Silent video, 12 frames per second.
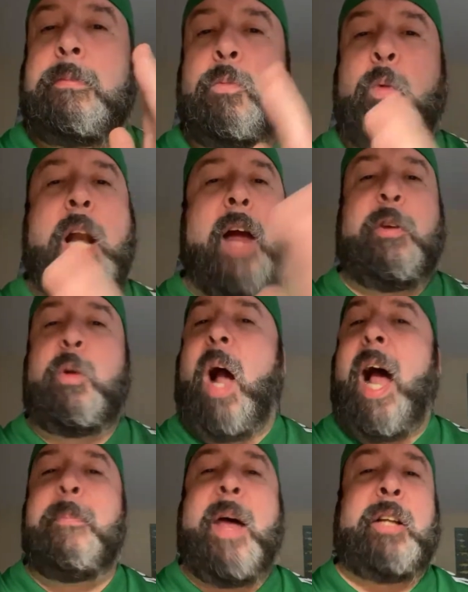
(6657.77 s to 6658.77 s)
whatever
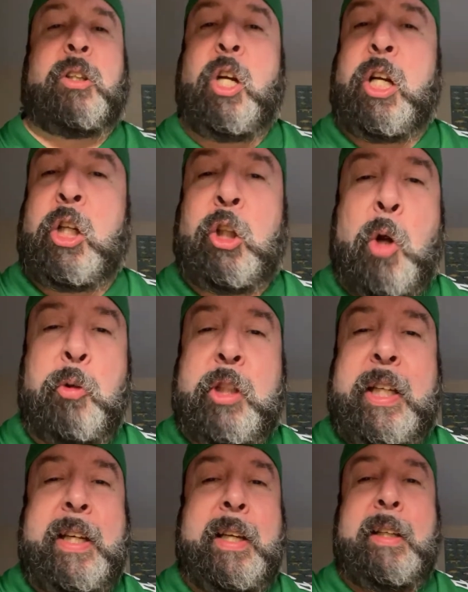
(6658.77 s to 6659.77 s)
I'm not gonna gloat to
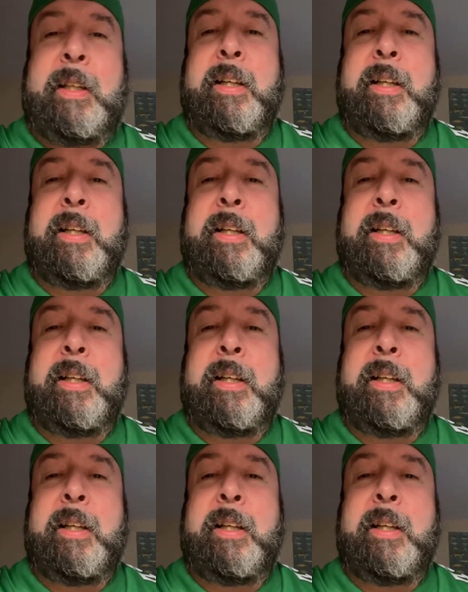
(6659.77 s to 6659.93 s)
you.